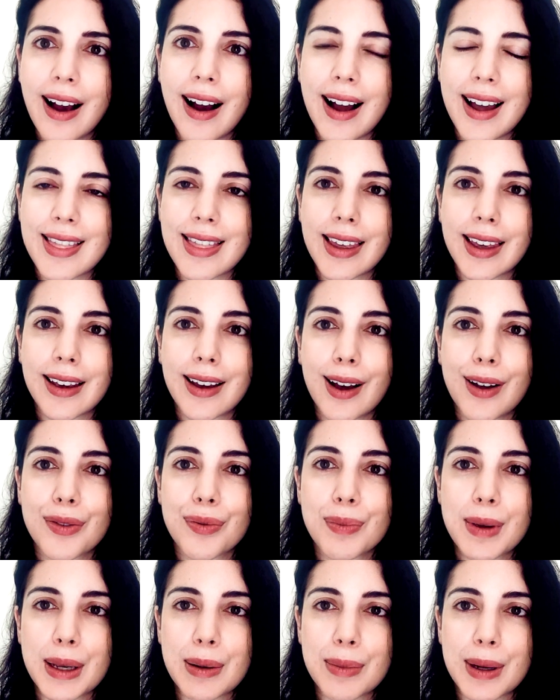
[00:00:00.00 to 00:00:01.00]
I think
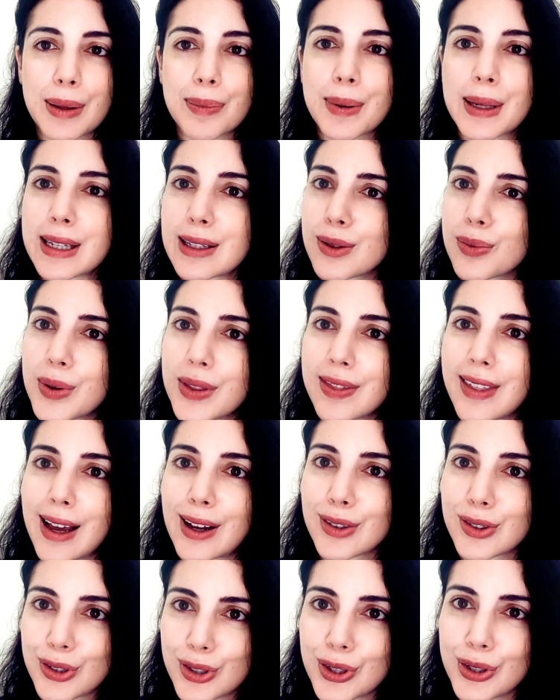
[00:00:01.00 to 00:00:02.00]
I've made my peace with
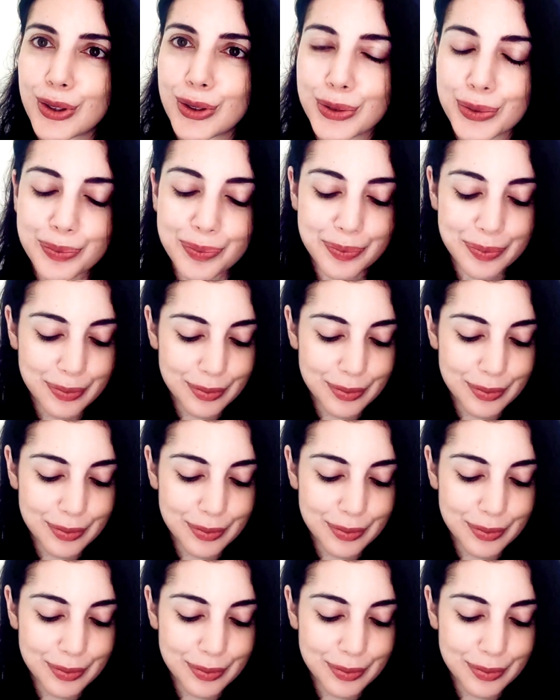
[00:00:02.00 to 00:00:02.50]
that too.